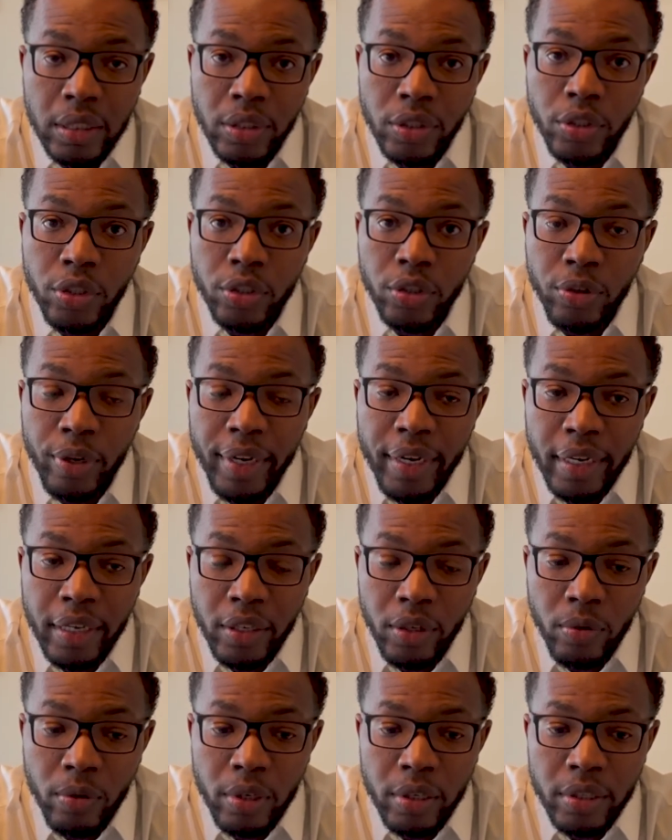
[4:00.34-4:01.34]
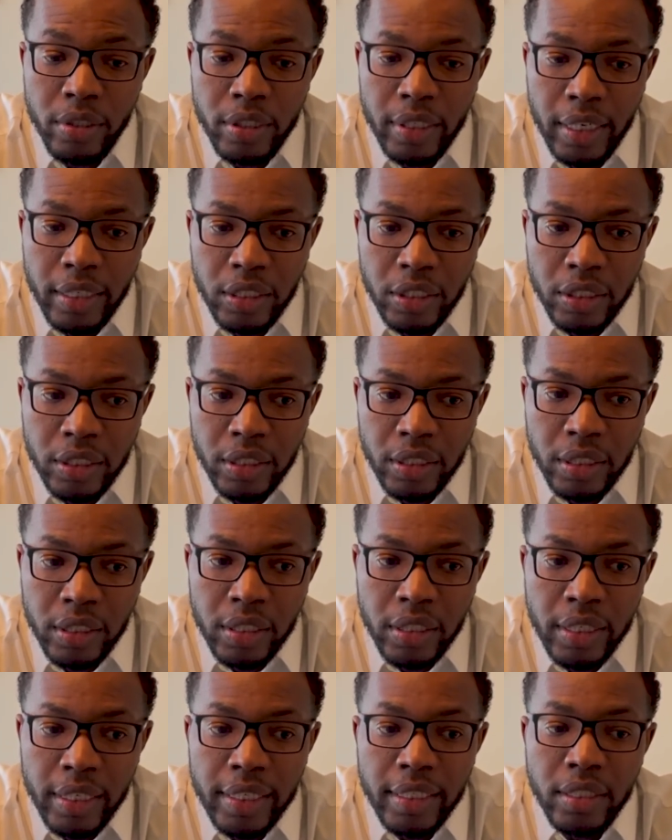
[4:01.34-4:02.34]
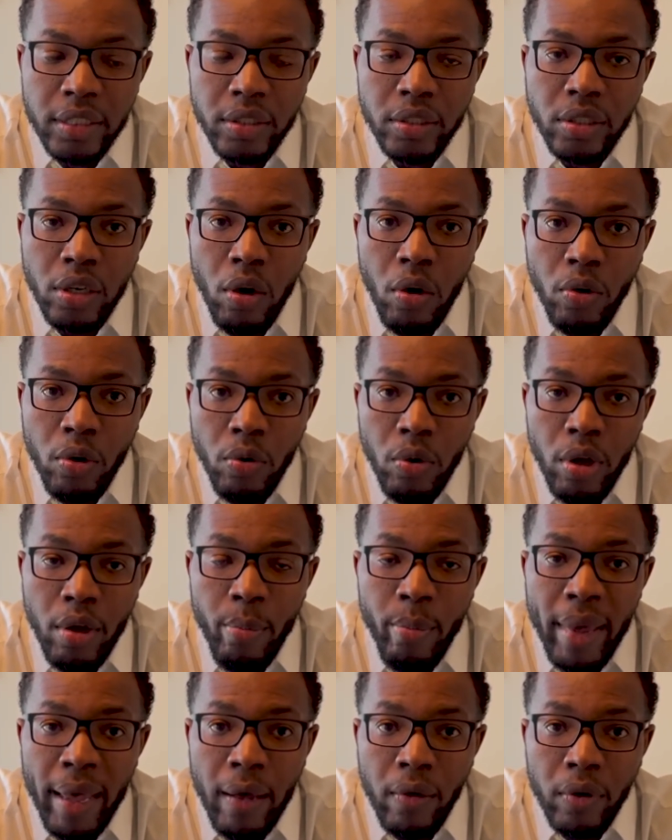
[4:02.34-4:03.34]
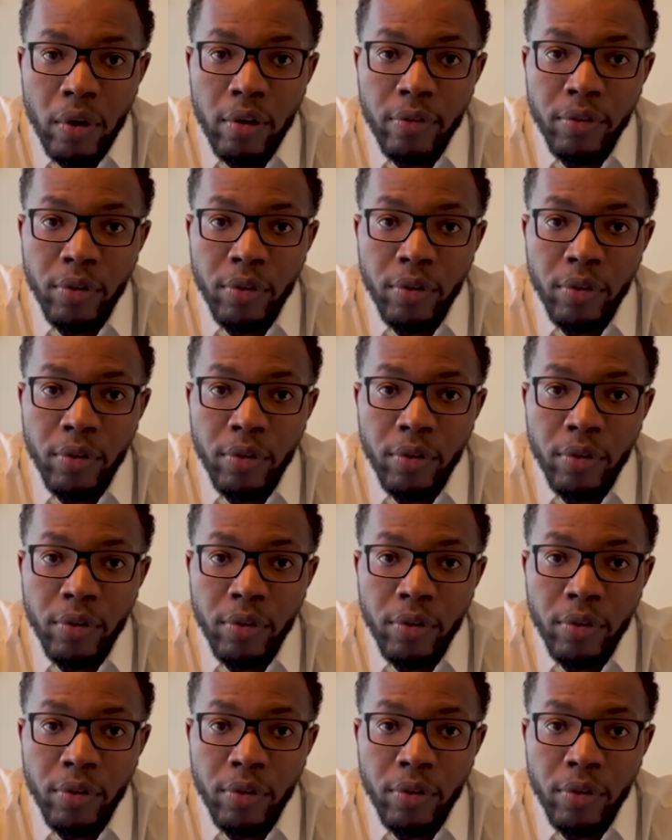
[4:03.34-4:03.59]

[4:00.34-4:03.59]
Your credit utilization is the total amount of